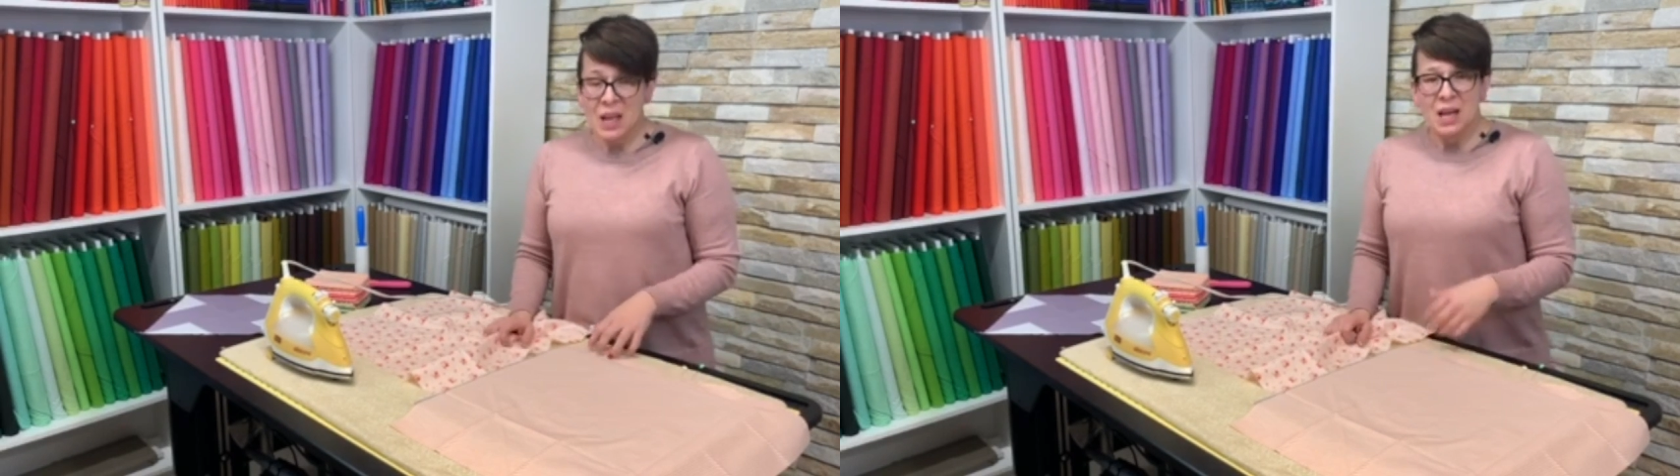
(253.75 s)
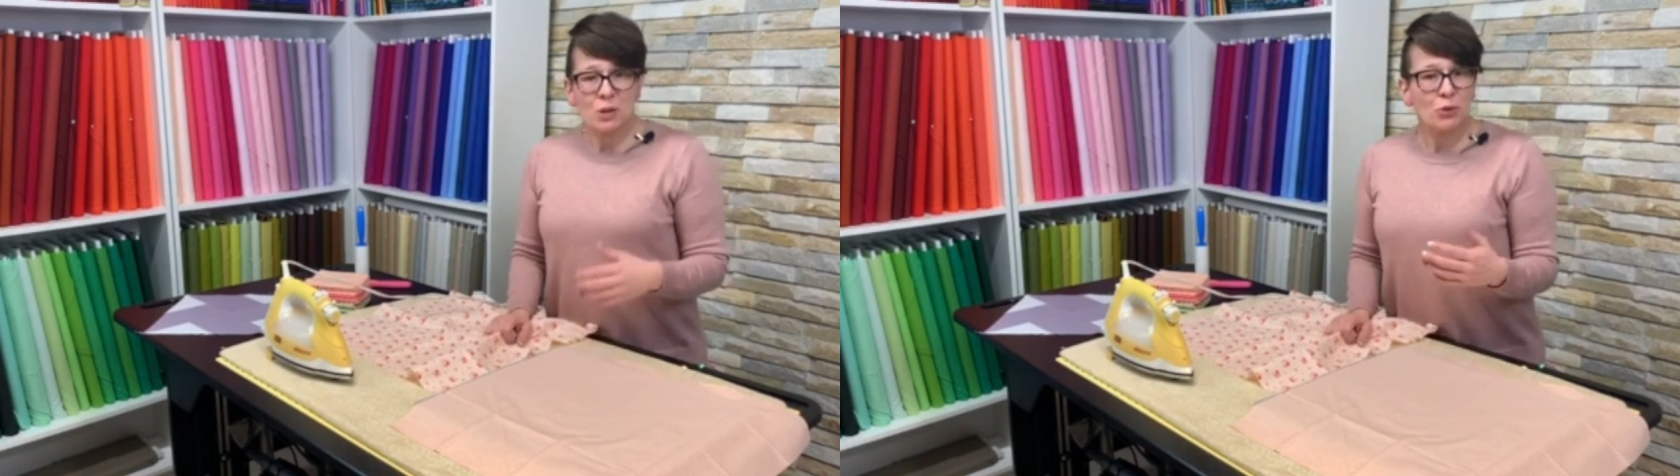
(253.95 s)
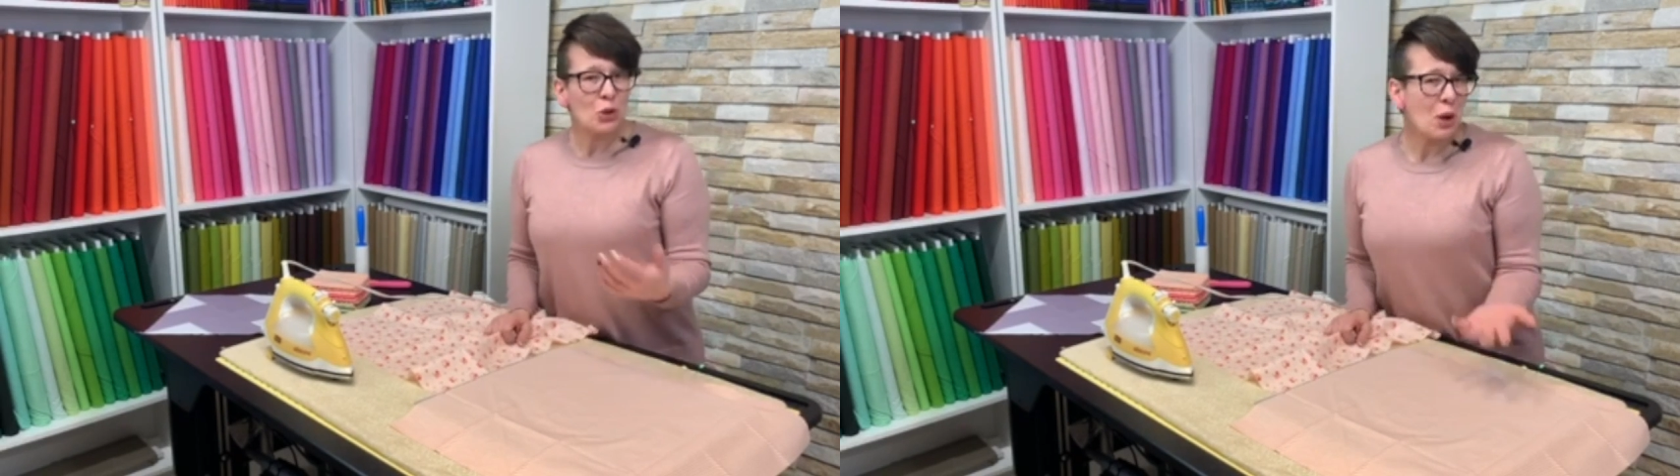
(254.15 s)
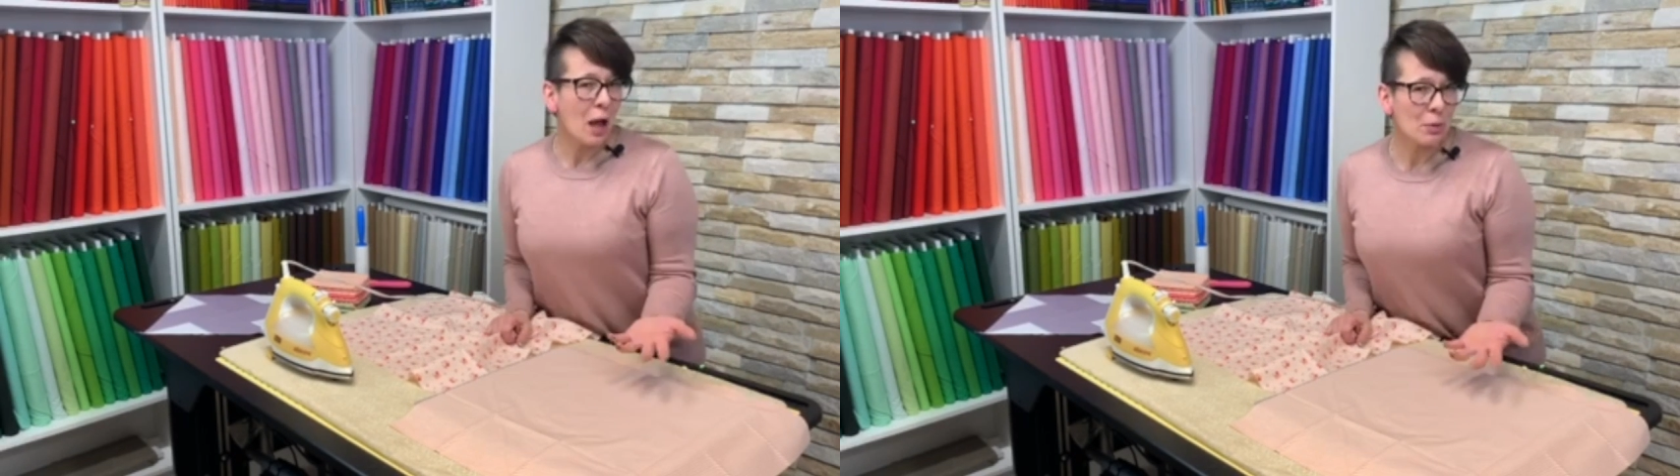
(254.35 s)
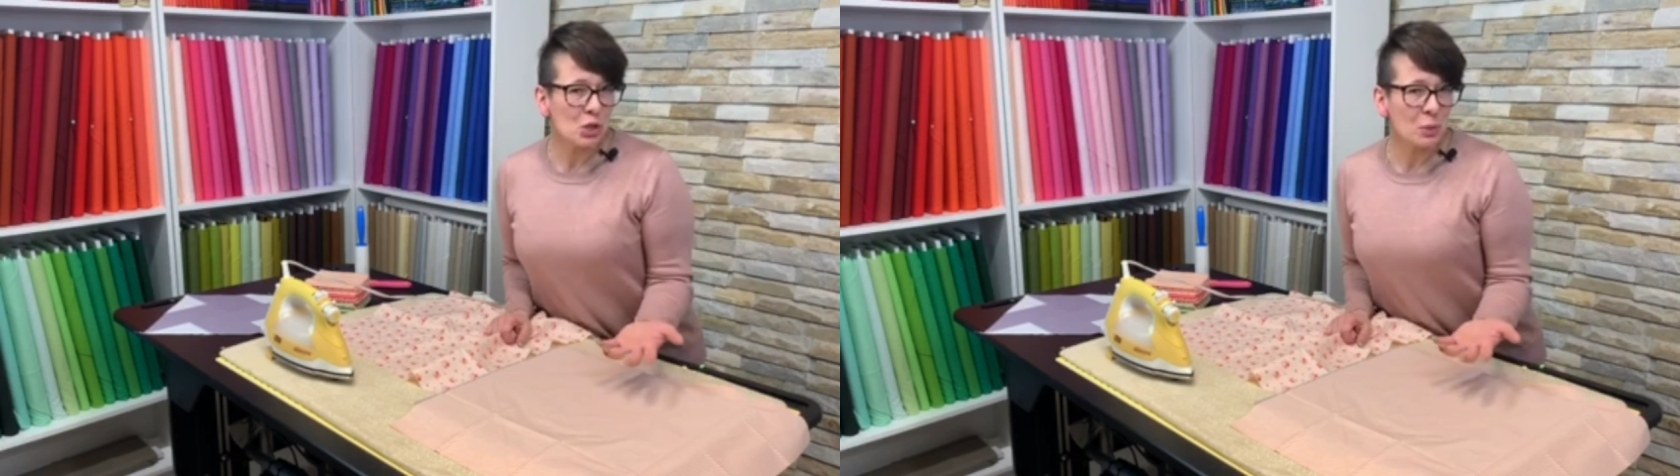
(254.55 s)
And if you
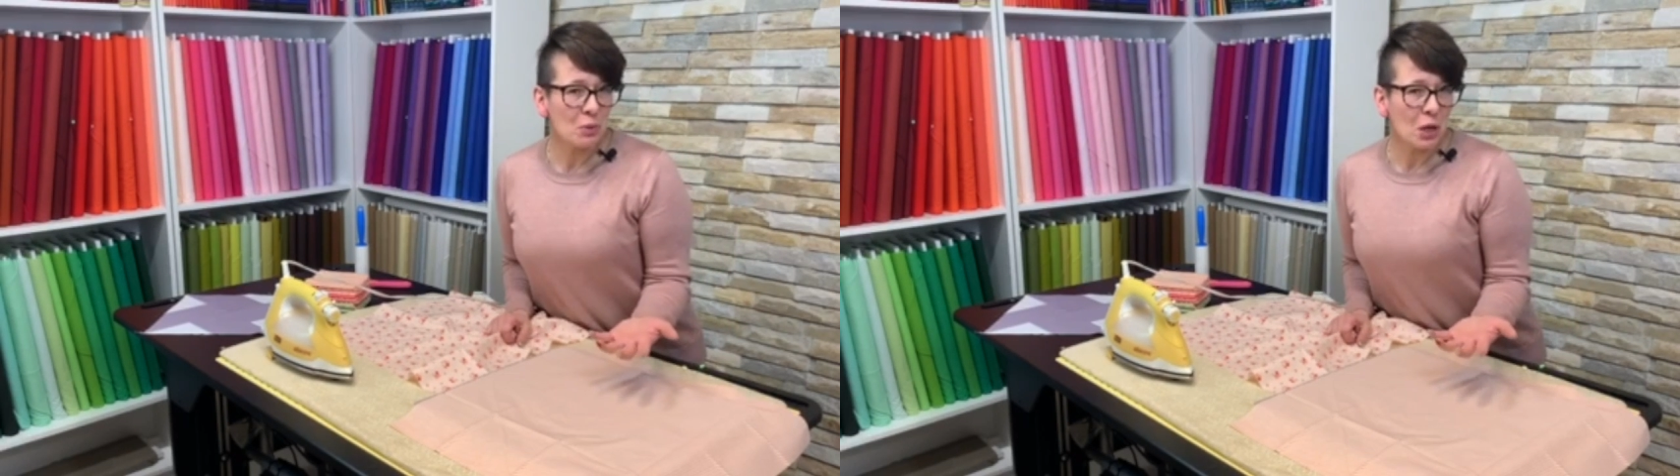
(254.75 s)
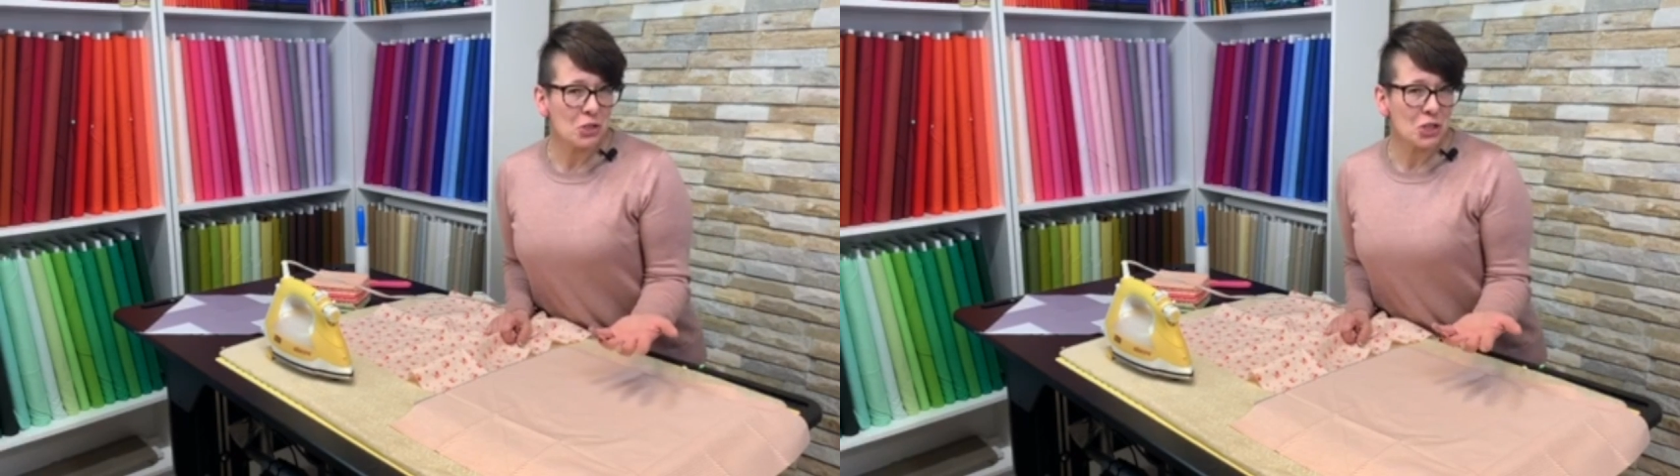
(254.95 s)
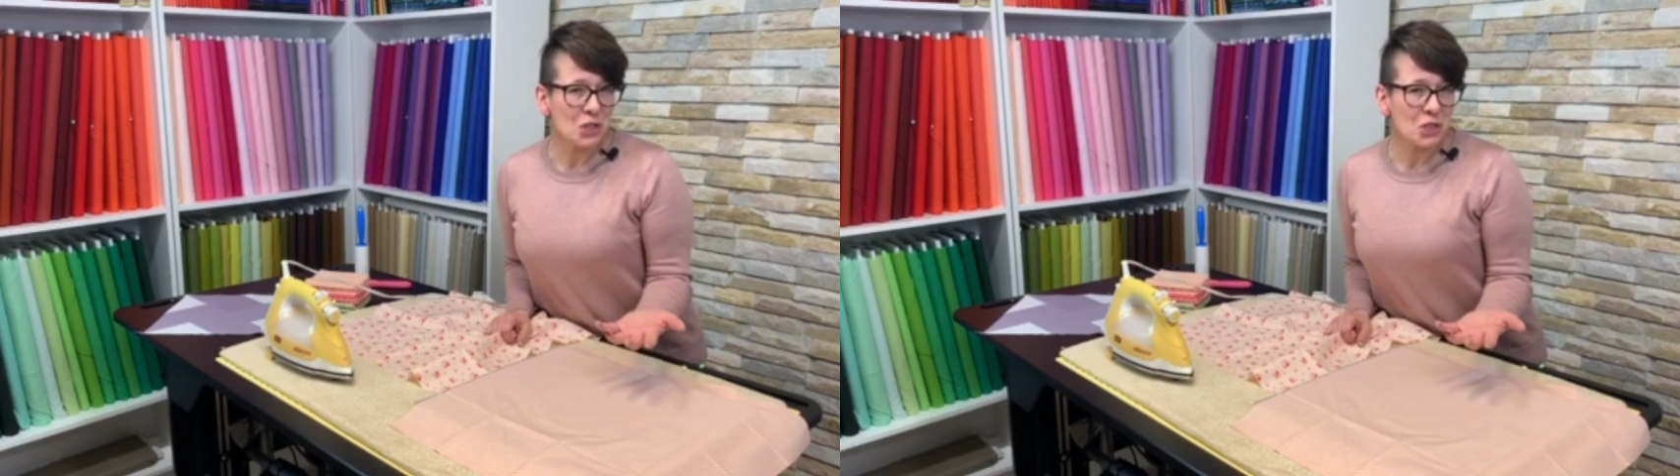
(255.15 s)
happen to be watching